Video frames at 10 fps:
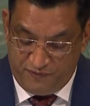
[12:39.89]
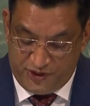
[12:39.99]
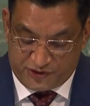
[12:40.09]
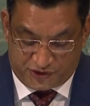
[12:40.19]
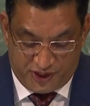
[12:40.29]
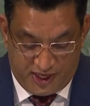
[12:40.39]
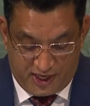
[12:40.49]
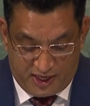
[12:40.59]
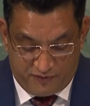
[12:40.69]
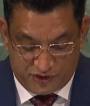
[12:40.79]
which Sri
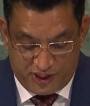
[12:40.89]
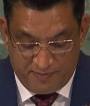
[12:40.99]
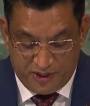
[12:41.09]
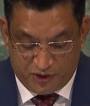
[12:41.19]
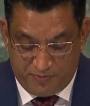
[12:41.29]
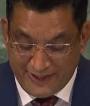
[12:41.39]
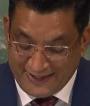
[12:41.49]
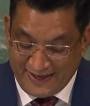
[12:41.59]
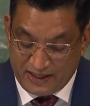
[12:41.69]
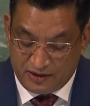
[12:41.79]
Lanka was able to
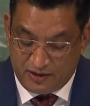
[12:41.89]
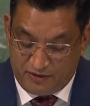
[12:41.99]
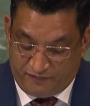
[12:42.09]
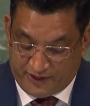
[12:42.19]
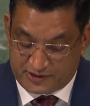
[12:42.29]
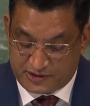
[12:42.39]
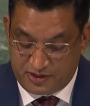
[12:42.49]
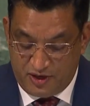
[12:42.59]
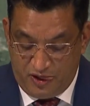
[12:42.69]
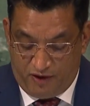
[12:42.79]
mitigate the effects
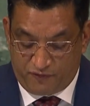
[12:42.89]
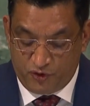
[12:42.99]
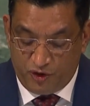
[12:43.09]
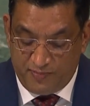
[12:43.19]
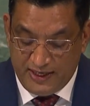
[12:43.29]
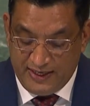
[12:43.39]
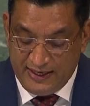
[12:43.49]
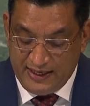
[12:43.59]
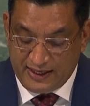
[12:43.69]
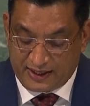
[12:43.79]
of global
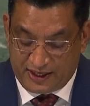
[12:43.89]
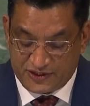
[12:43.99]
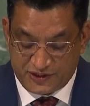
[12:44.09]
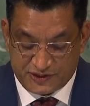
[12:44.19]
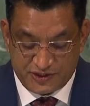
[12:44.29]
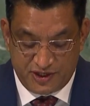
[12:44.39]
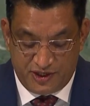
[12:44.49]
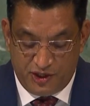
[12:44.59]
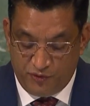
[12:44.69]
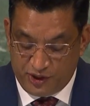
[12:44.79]
learning crisis
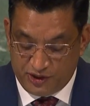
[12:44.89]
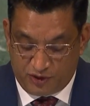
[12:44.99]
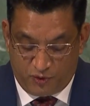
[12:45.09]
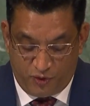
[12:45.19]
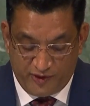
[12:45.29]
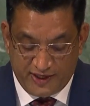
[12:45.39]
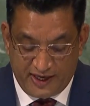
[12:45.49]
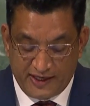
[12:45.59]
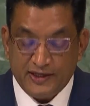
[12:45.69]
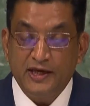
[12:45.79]
during the
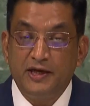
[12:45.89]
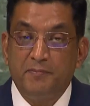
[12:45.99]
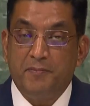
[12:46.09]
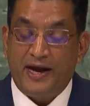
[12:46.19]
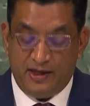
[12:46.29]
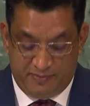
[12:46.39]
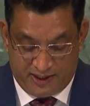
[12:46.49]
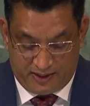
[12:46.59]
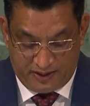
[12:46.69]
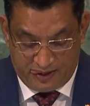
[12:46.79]
COVID-19
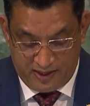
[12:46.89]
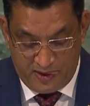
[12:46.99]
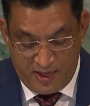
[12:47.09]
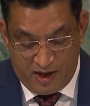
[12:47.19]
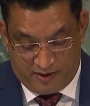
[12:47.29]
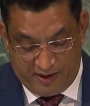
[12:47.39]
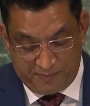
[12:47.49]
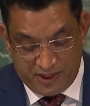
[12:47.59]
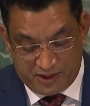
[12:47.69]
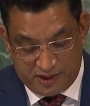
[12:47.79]
pandemic.
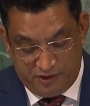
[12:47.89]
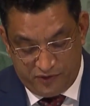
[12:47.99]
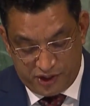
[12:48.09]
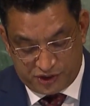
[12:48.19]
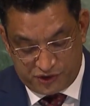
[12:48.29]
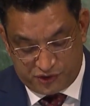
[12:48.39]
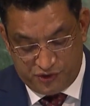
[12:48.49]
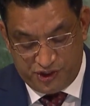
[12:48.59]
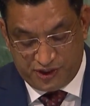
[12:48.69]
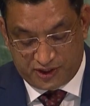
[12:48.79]
Rapid conversions
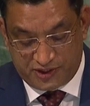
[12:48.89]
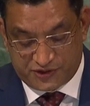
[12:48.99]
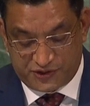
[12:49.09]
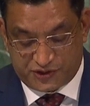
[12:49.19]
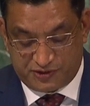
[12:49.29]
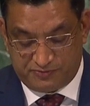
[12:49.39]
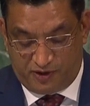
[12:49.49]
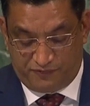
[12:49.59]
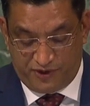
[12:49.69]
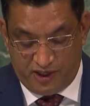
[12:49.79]
to digital system
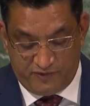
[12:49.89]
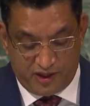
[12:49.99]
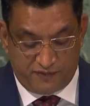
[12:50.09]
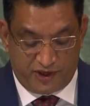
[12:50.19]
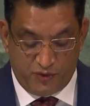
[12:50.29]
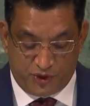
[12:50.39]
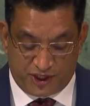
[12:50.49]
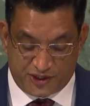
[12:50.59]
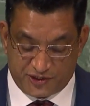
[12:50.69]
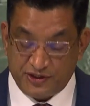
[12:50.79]
of delivery of
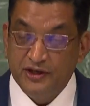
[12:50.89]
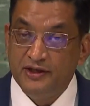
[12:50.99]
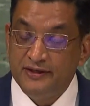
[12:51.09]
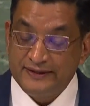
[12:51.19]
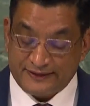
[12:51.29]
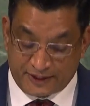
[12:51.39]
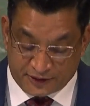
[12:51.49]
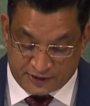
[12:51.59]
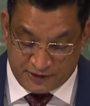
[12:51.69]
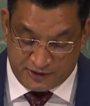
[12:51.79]
education
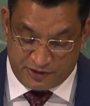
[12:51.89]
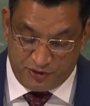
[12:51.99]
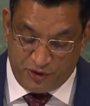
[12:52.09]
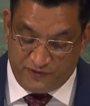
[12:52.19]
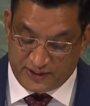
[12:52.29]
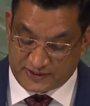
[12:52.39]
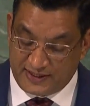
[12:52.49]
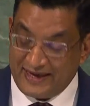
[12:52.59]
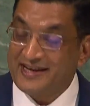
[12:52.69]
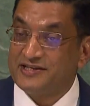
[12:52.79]
threatened
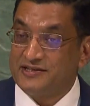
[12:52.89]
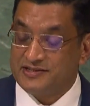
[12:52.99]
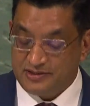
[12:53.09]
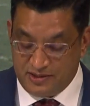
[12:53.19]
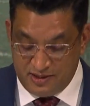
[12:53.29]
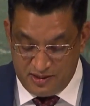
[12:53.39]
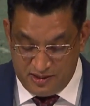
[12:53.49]
universal access.